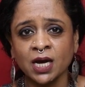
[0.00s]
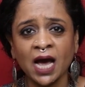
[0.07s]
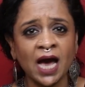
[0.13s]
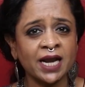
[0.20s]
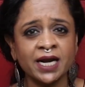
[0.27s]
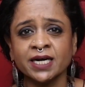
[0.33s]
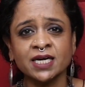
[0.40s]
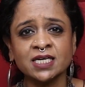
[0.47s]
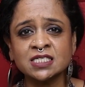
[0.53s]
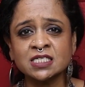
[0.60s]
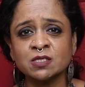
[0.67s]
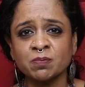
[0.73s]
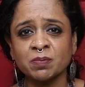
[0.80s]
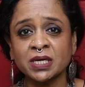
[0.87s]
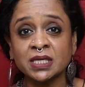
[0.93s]
and it
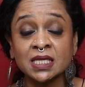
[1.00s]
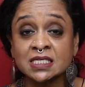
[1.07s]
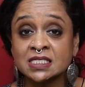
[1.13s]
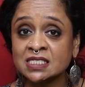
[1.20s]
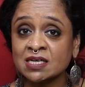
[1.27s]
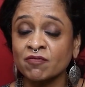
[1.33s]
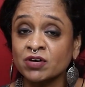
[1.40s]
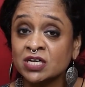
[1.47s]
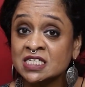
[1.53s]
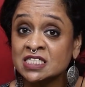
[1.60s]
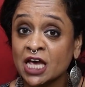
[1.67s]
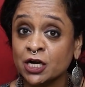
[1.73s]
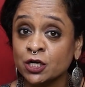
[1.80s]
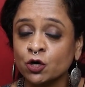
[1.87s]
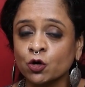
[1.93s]
doesn't mean that someone is
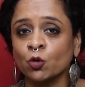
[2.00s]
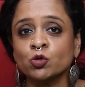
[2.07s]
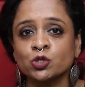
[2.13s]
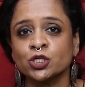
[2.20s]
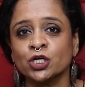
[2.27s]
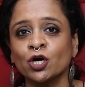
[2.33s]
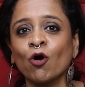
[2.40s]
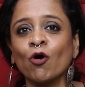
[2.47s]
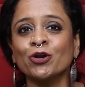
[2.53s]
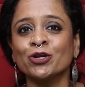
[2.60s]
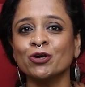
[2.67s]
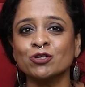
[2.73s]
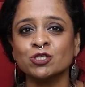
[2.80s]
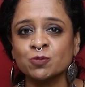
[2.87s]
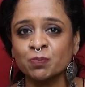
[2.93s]
encroaching on
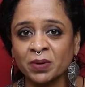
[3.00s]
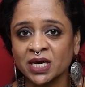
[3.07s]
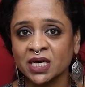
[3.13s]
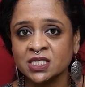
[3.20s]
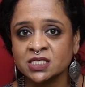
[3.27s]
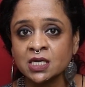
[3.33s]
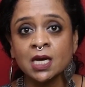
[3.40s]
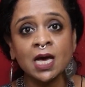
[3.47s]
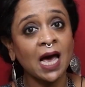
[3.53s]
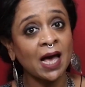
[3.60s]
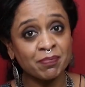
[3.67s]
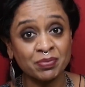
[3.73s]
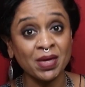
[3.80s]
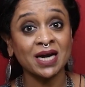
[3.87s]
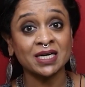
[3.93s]
your space,
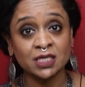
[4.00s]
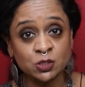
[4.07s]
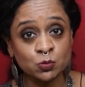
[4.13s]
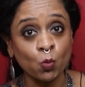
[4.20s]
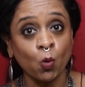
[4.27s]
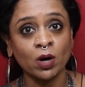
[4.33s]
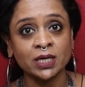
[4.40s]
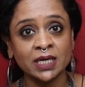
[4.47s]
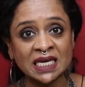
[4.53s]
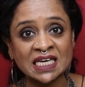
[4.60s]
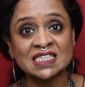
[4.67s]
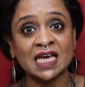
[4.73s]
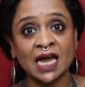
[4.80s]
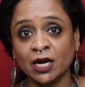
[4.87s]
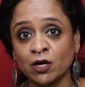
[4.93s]
and that is what
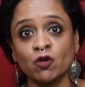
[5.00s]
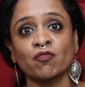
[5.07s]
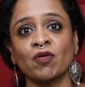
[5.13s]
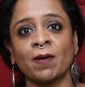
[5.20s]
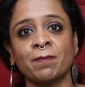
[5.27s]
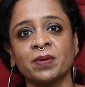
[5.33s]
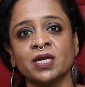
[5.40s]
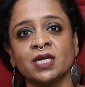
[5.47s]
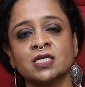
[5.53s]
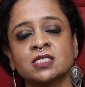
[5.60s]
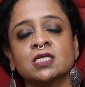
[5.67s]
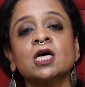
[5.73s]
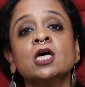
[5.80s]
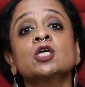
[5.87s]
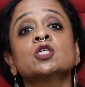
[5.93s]
is end of happiness.
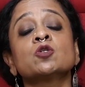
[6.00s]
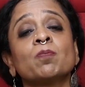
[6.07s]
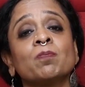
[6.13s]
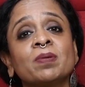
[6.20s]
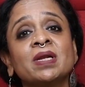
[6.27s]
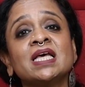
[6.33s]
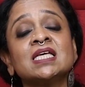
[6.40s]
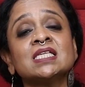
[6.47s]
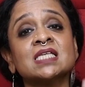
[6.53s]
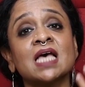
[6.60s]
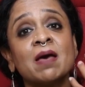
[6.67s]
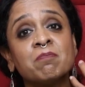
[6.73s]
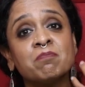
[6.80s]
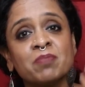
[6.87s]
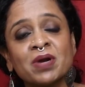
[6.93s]
So please
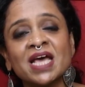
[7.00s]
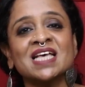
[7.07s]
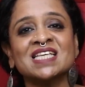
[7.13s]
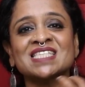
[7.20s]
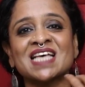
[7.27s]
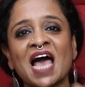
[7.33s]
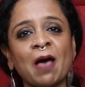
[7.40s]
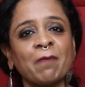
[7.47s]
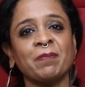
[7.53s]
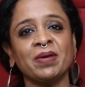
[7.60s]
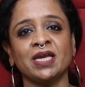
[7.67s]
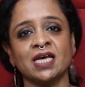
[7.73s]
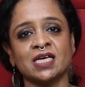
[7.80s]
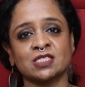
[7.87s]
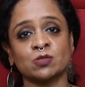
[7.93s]
embrace
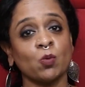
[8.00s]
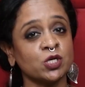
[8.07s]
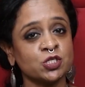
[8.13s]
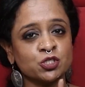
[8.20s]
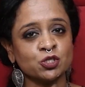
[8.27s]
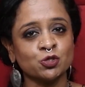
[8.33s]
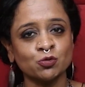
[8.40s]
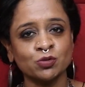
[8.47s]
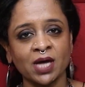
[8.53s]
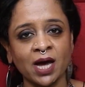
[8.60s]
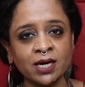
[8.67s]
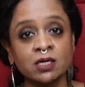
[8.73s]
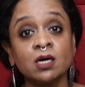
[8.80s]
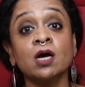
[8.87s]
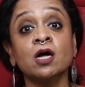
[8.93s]
happiness. Once you do
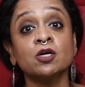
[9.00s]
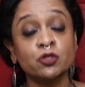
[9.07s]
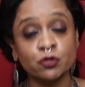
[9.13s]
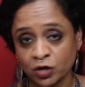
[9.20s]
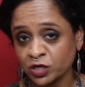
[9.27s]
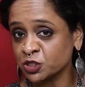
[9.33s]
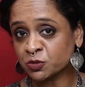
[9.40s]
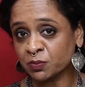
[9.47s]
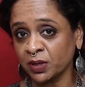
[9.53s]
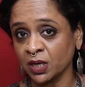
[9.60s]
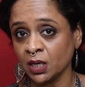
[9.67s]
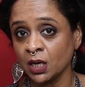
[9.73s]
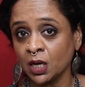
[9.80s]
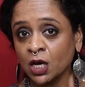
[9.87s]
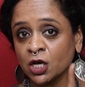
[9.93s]
that, trust
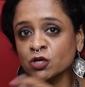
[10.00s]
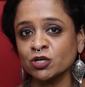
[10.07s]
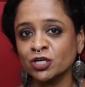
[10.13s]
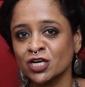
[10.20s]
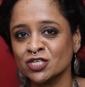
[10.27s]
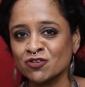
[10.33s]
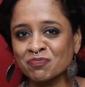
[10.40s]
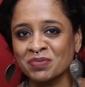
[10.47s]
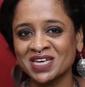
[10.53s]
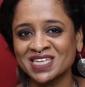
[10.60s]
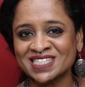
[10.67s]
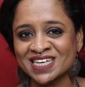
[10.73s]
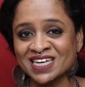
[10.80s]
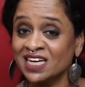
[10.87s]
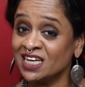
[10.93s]
me, your days of being
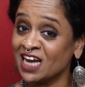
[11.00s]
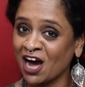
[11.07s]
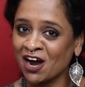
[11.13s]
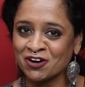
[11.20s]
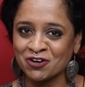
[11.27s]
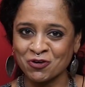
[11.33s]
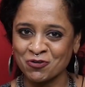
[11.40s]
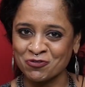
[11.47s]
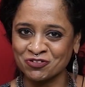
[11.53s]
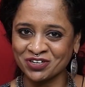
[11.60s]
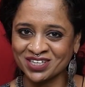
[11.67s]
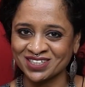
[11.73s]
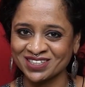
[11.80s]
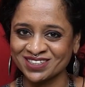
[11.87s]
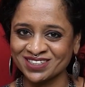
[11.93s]
single are
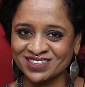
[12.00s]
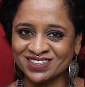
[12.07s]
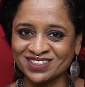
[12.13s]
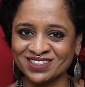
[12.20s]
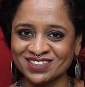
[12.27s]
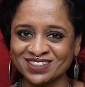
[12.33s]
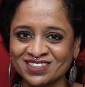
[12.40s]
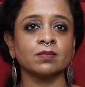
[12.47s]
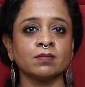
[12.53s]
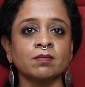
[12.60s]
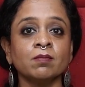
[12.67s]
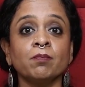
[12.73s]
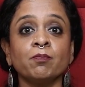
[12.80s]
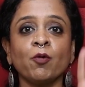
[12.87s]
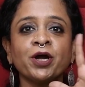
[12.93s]
over.
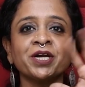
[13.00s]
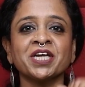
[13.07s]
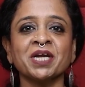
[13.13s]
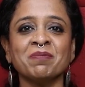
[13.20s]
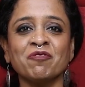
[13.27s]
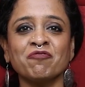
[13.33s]
Point number